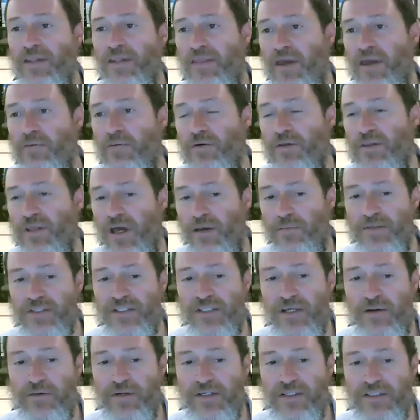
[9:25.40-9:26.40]
that they were the
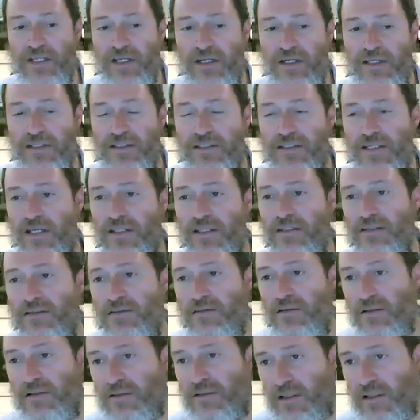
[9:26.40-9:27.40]
emissaries that he
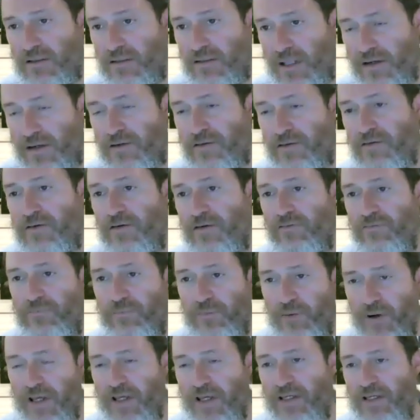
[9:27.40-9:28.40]
sent the letter
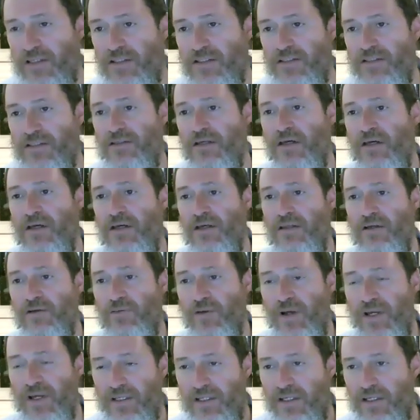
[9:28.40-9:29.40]
of praise,
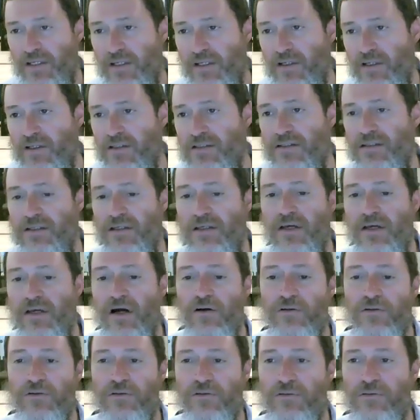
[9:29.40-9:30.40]
great King
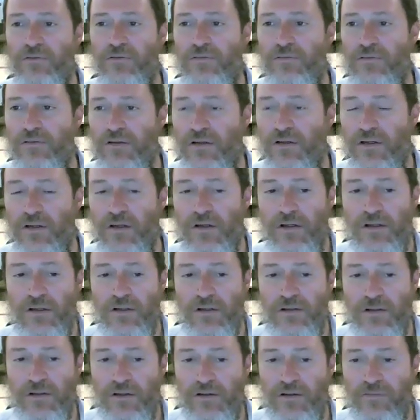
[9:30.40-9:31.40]
Chizkiyahu,
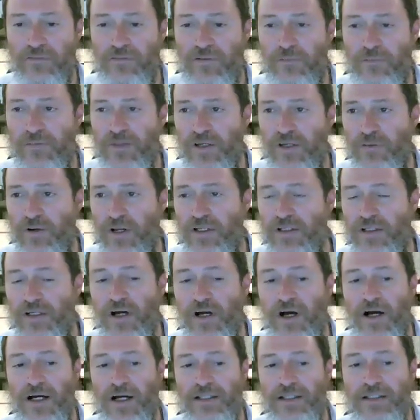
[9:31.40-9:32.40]
from the great
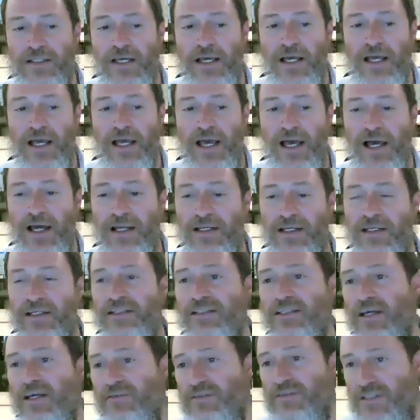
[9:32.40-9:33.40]
God, and he
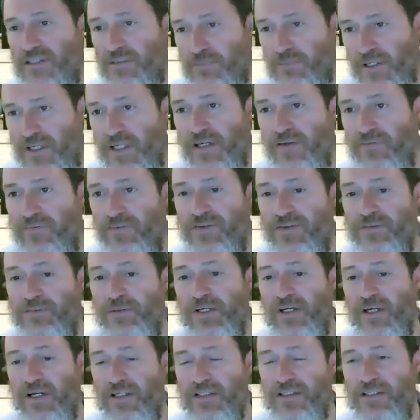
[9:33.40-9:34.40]
sends him gifts
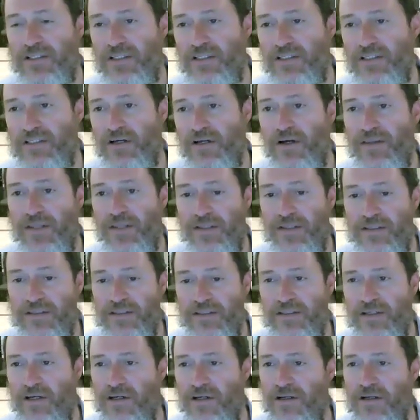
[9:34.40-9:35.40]
because he saw that the
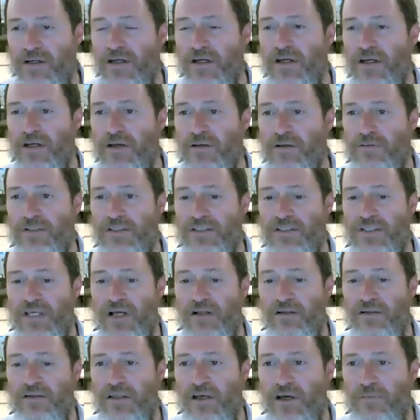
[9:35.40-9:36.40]
sun was
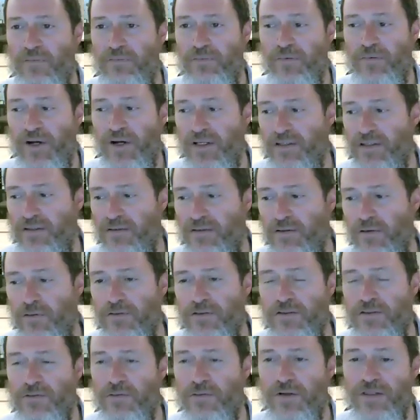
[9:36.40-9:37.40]
held up, right? The
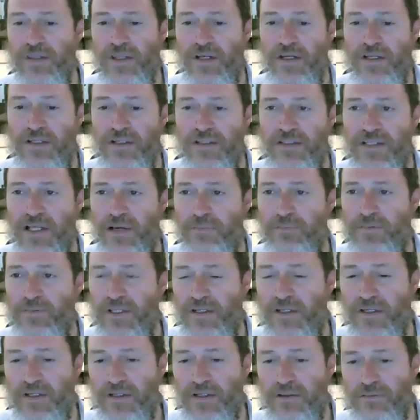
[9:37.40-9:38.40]
whole story that he slept
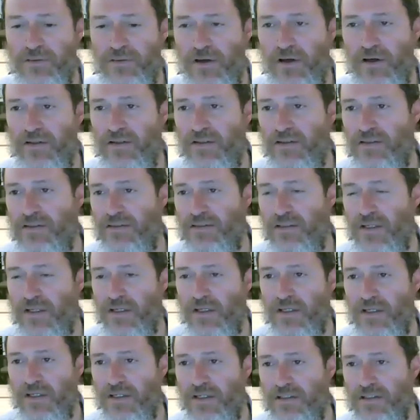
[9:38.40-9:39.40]
in, and he thought his